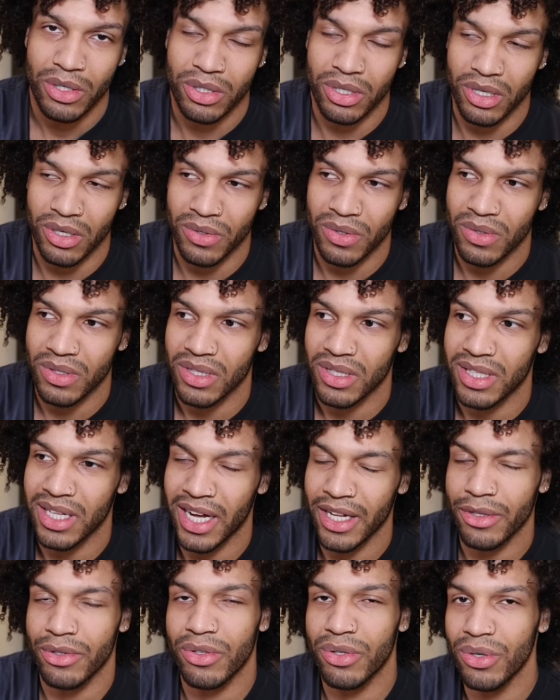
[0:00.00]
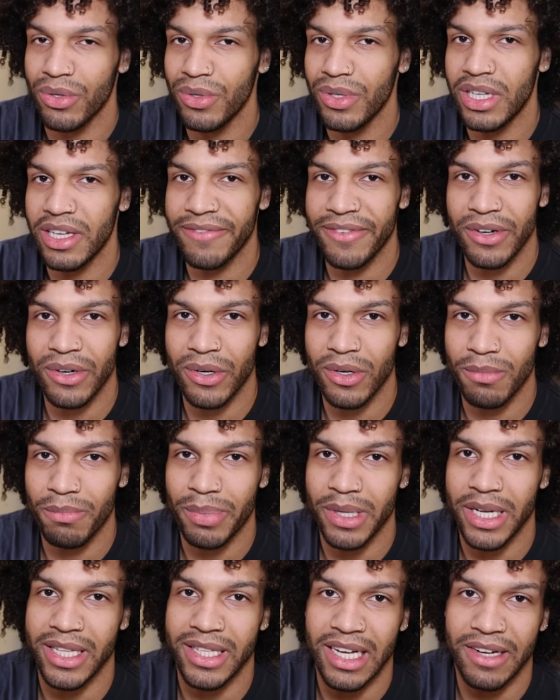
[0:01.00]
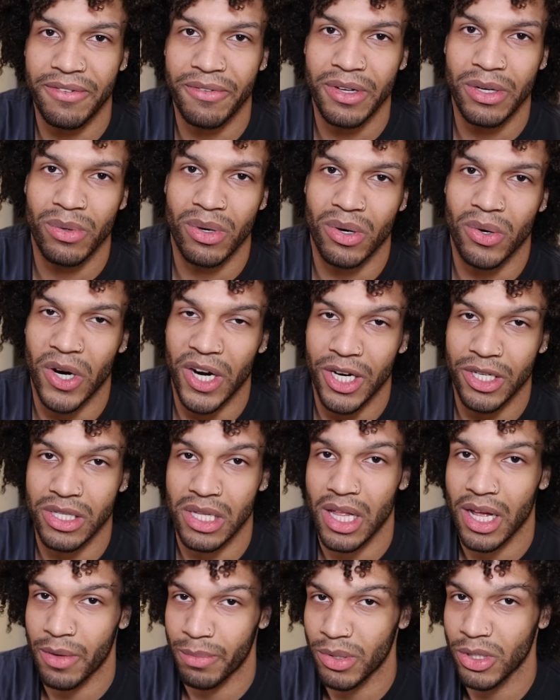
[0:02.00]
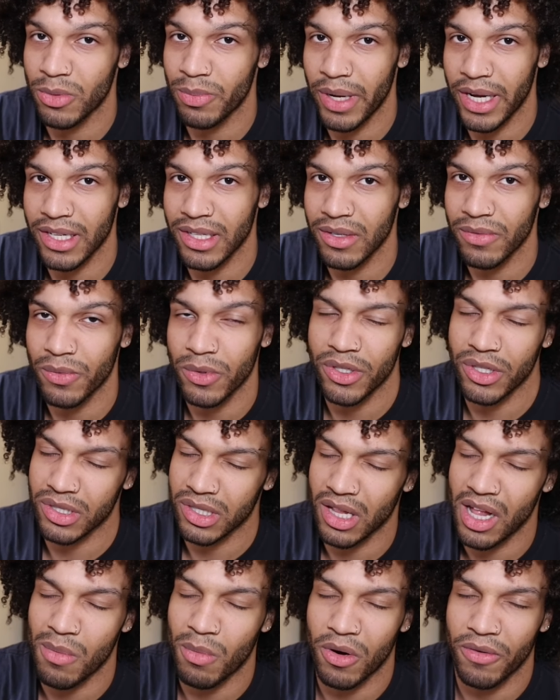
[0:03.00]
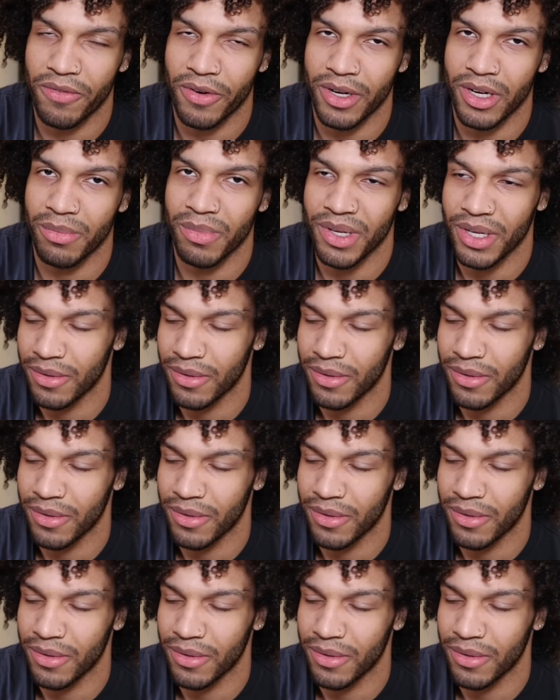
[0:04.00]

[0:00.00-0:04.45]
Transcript: So not too difficult, but it definitely requires a lot of perspective, which is a lot more fun to me.